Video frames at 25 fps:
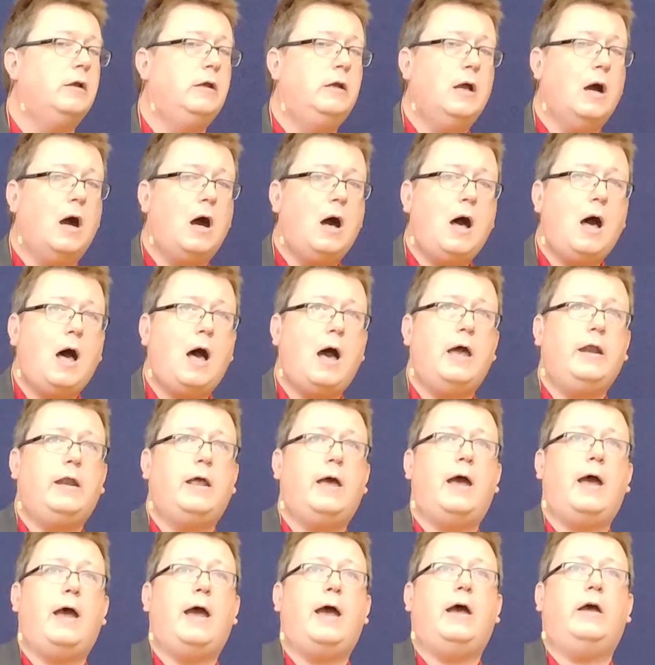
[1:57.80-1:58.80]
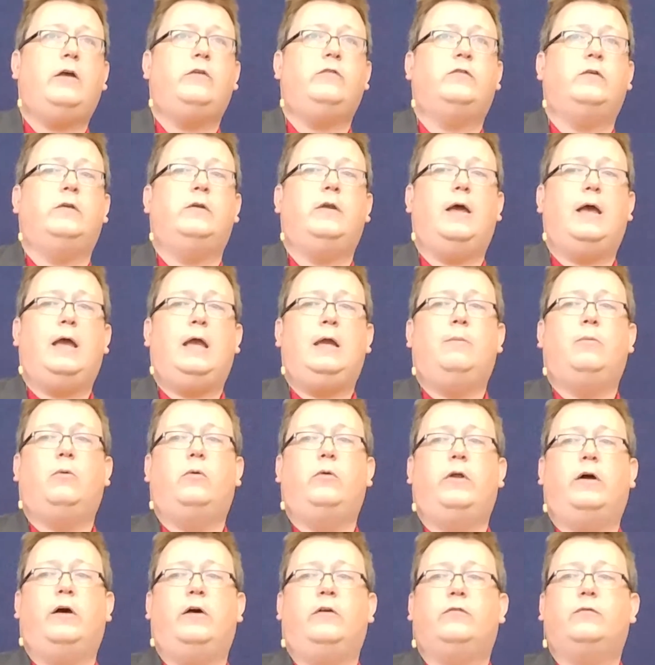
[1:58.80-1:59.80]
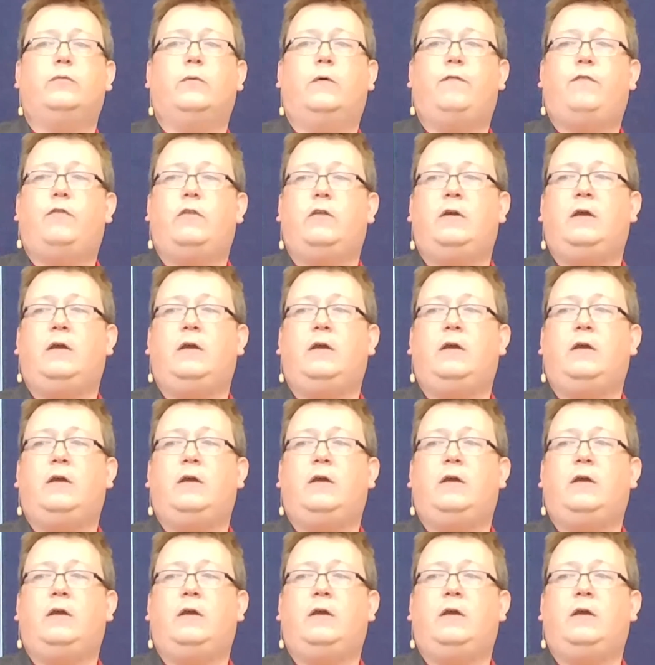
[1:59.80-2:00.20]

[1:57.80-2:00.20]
God has enabled us with